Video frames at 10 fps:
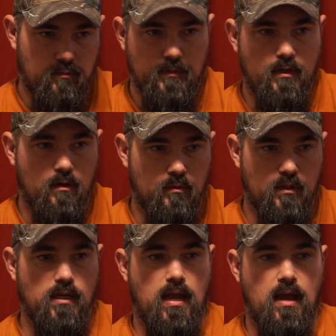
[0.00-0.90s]
you know,
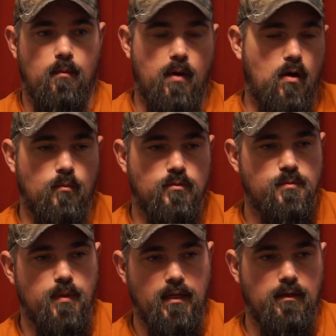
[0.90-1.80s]
looking at how my arm was
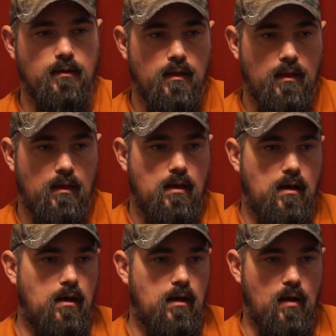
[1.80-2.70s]
bent.
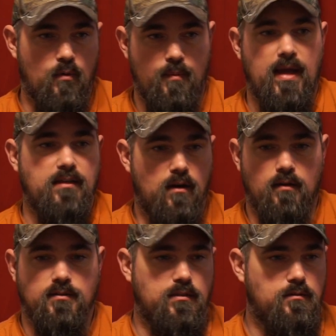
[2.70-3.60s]
I went back there and
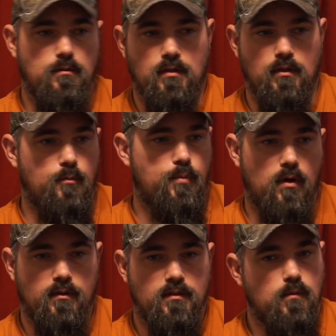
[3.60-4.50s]
I was like, dude, can you put
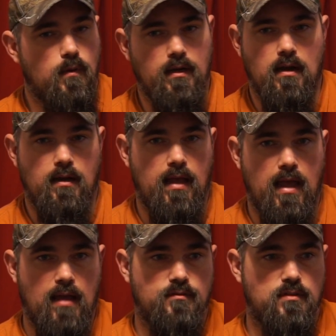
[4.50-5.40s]
on the 29 and a
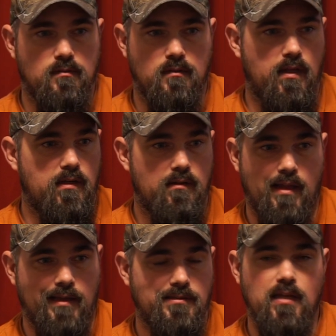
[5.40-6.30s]
halves? And in
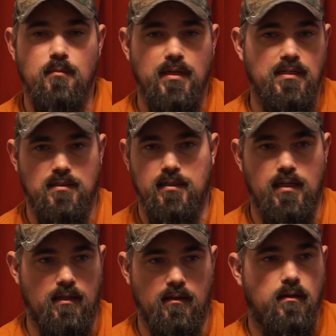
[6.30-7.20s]
like 10 minutes he
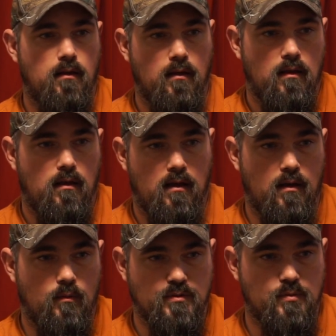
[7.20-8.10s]
did it,
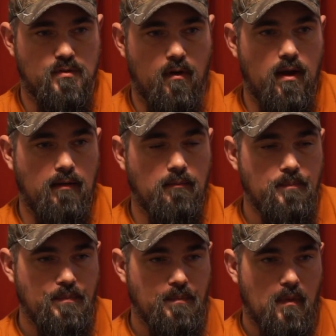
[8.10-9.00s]
which was great.
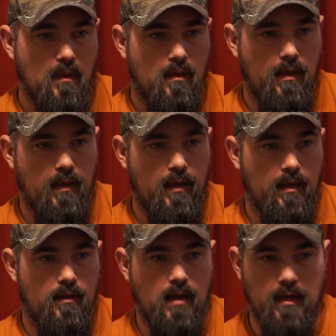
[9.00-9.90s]

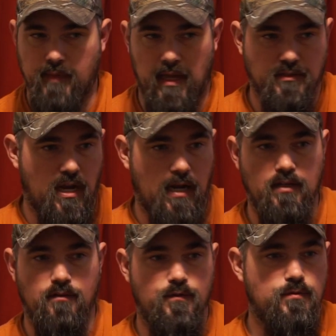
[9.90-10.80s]
And I shot
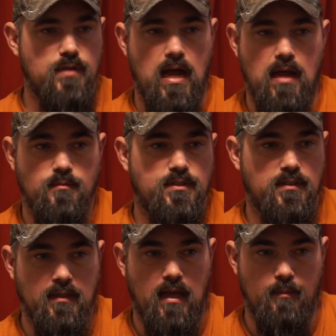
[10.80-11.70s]
it a few times,
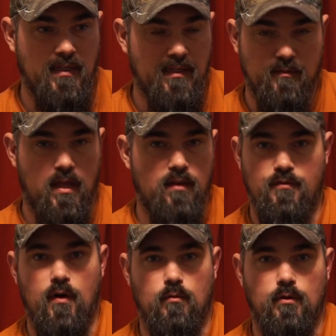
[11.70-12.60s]
and I mean, it
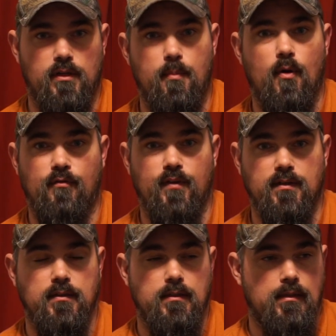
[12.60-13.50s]
felt really
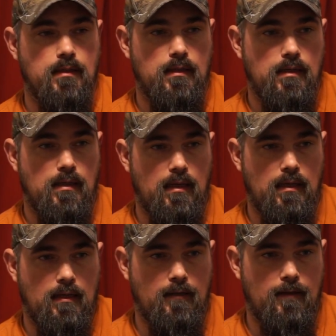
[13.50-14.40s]
perfect.
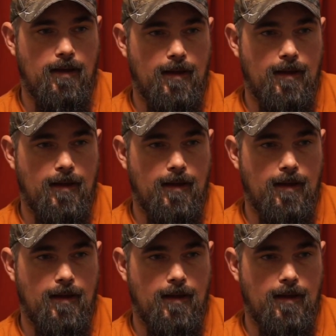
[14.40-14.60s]
And,